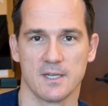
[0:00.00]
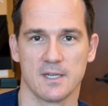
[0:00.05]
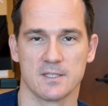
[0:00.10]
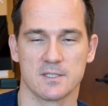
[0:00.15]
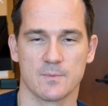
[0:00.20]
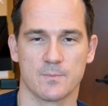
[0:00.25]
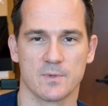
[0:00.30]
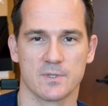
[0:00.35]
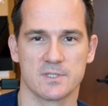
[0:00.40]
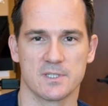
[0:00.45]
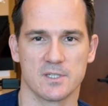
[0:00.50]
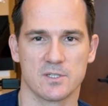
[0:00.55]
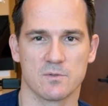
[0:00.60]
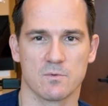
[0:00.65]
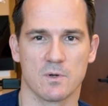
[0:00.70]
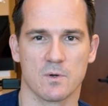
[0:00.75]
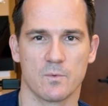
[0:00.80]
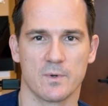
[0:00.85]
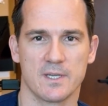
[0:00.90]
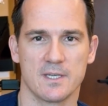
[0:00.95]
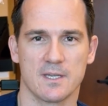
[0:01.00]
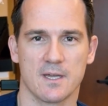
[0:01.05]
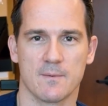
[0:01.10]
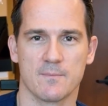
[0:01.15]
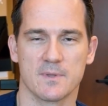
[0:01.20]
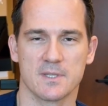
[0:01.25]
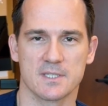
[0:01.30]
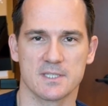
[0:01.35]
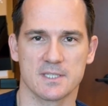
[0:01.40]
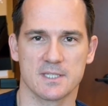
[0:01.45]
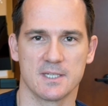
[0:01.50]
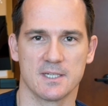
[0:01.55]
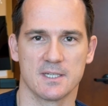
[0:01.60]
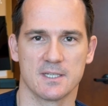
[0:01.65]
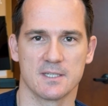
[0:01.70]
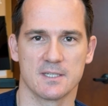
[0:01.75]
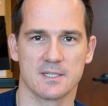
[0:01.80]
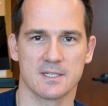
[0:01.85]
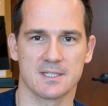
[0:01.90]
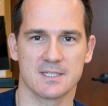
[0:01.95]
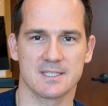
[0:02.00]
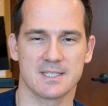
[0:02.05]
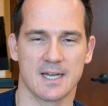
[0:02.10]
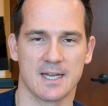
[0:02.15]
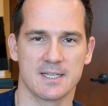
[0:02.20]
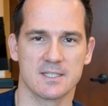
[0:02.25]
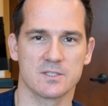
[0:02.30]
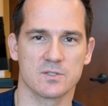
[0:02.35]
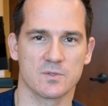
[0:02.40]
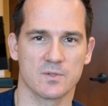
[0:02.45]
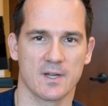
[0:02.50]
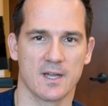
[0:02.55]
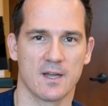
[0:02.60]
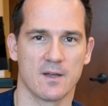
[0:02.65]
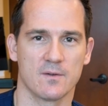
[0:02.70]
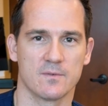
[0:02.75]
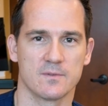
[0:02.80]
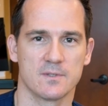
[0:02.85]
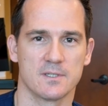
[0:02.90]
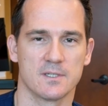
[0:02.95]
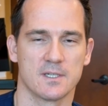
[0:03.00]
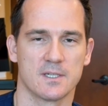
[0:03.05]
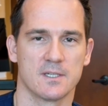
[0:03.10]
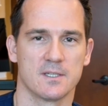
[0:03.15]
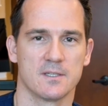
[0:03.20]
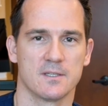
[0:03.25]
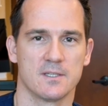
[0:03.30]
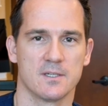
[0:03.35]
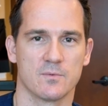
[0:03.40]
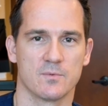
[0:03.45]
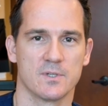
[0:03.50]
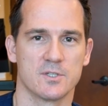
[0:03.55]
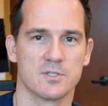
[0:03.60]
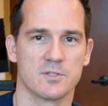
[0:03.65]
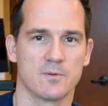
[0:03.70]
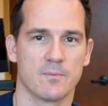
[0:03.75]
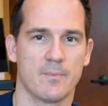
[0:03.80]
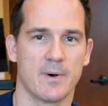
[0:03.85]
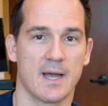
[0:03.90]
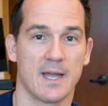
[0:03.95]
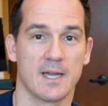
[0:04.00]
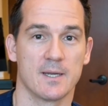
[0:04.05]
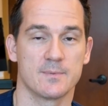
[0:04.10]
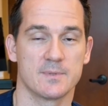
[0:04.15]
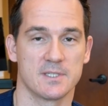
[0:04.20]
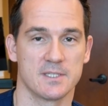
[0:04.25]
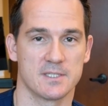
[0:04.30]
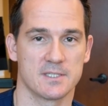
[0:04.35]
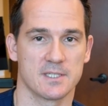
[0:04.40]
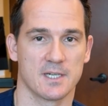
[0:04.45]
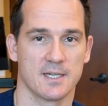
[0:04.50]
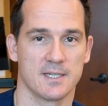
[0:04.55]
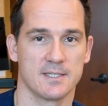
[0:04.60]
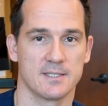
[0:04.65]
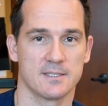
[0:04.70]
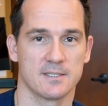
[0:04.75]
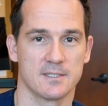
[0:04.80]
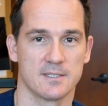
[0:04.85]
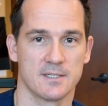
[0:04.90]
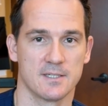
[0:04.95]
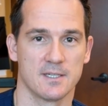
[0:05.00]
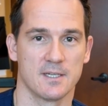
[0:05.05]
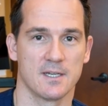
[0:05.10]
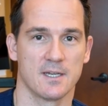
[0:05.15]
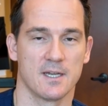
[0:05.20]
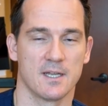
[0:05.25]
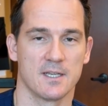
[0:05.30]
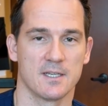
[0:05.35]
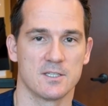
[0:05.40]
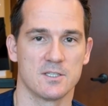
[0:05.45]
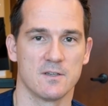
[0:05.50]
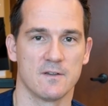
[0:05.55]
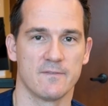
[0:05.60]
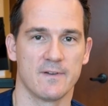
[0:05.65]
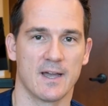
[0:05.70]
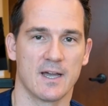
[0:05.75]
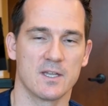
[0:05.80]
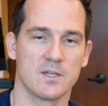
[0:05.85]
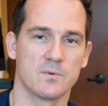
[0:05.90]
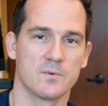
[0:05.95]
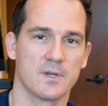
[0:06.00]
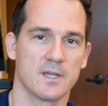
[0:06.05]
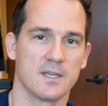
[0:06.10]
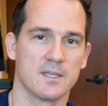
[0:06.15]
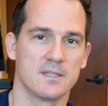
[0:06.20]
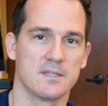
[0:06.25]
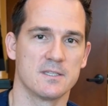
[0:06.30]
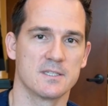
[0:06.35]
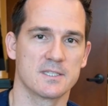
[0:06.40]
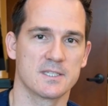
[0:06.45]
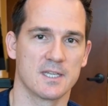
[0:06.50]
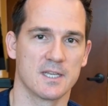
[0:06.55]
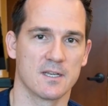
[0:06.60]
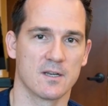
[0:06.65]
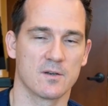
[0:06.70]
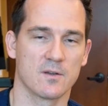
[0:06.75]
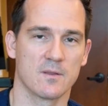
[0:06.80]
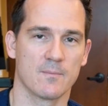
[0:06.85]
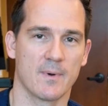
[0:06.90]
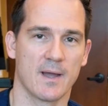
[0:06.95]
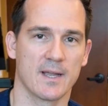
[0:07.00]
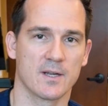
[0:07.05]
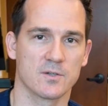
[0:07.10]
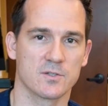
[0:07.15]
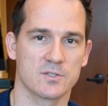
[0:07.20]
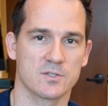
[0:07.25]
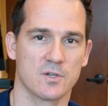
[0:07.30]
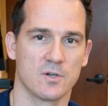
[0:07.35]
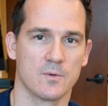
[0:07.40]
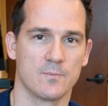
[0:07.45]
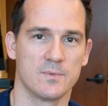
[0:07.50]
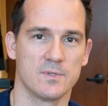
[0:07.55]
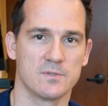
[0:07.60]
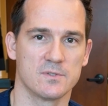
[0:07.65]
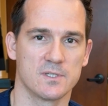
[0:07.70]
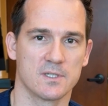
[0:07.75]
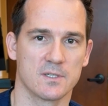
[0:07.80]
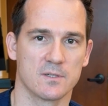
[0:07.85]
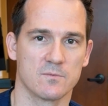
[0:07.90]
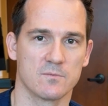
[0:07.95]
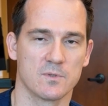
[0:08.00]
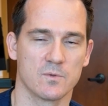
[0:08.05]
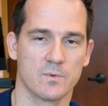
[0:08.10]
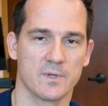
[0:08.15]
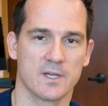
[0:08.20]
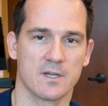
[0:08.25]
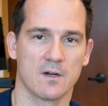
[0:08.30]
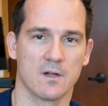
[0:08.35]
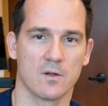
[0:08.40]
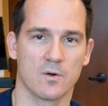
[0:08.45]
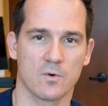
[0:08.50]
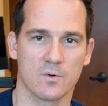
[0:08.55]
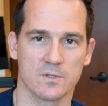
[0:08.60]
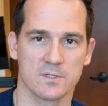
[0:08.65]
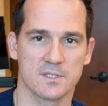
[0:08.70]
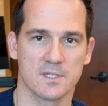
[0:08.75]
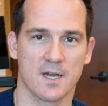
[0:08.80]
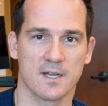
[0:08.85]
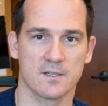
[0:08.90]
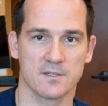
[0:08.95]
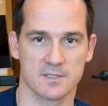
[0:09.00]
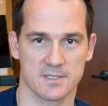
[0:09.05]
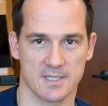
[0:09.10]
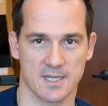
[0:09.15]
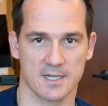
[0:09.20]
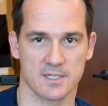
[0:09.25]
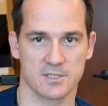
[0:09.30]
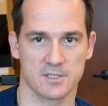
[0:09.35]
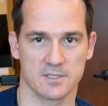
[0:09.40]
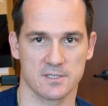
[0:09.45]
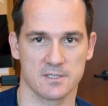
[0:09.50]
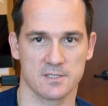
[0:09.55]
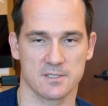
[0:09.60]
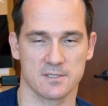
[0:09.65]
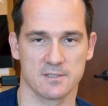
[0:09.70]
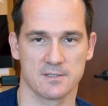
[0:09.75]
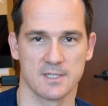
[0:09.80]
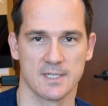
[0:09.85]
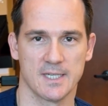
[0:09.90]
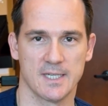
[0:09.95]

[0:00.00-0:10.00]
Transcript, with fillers: It's a procedure where we numb the skin, excise around, the original biopsy site and evaluate the skin under the microscope using what we call horizontal sections.